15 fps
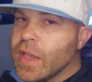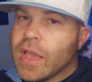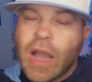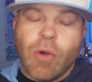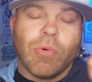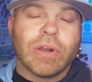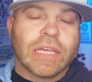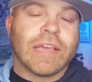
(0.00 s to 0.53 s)

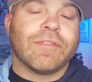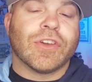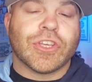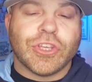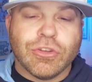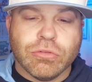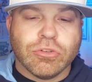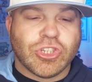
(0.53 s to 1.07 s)
I want to give a
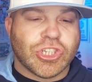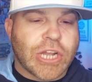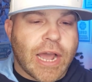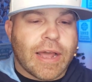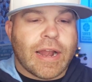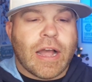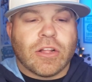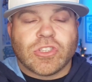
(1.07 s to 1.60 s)
huge
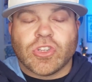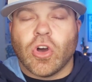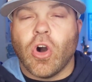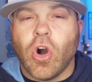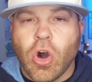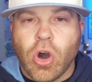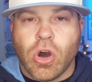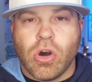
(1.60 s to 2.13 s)
shout out to
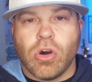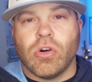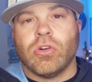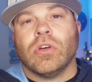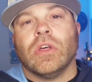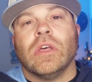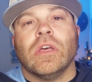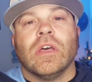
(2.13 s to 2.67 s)

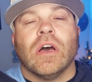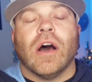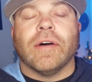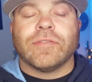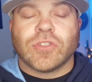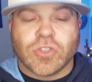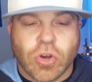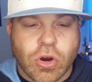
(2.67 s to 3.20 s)
all
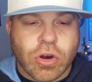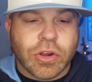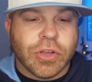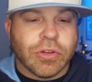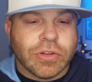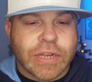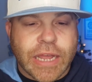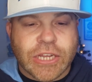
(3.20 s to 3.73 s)
of Tar
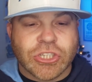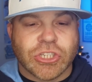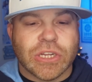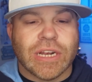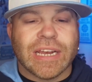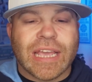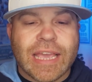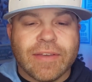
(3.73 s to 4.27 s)
Heel Nation
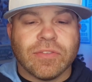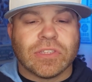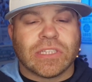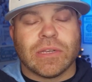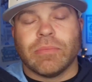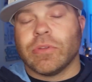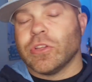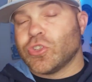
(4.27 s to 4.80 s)
and even
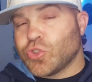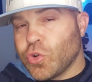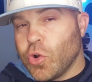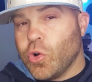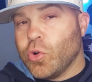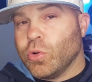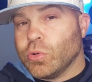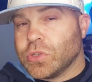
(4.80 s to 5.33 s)
some of the
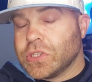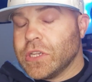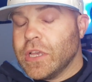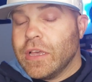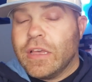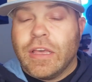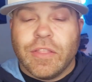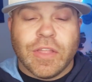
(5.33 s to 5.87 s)
trolls
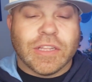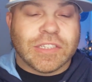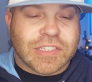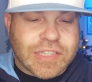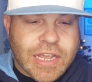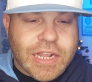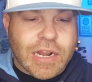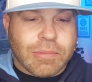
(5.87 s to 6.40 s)
that
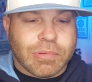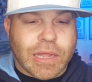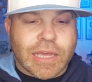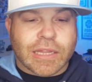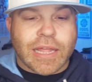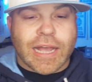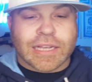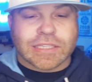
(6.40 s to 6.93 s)
stayed up
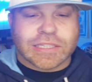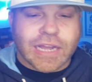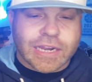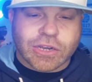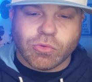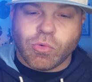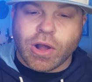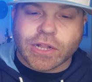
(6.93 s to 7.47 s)
late last night
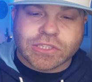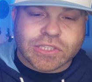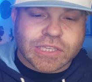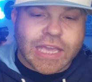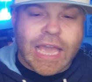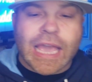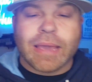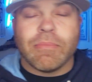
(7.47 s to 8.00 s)
to watch the
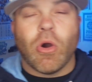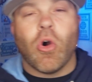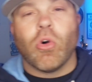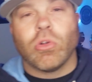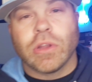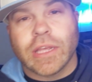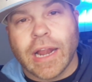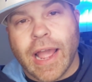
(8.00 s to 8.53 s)
game
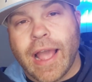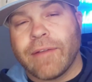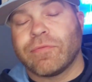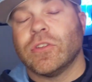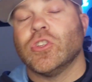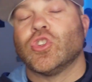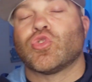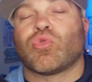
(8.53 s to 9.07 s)
only to have
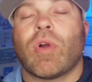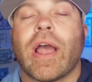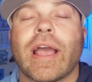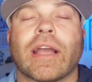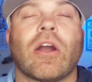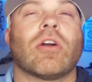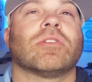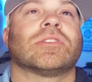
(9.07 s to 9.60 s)
to
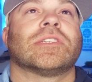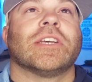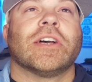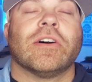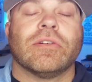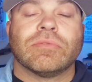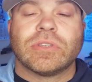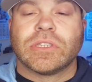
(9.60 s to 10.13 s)
drag
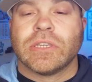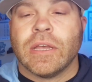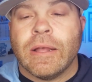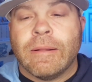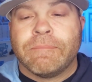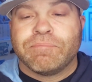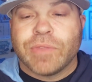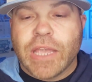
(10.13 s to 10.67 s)
ourselves
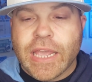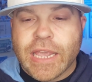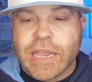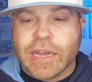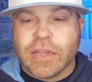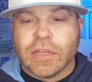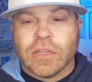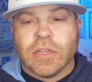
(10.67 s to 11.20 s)

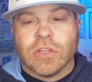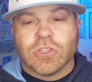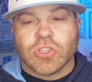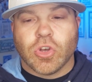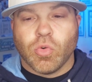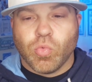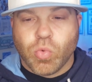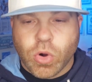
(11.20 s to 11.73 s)
in
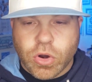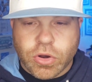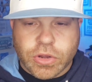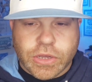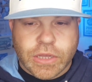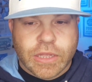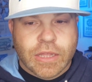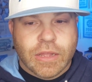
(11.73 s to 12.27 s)
to
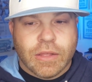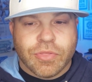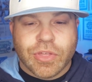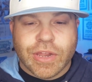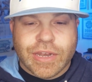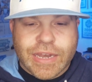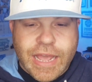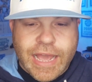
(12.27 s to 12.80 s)
work
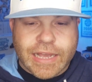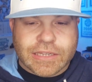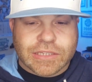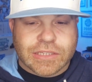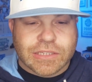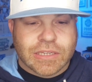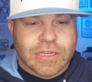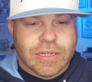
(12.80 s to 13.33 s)
the
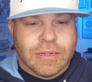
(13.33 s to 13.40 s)
next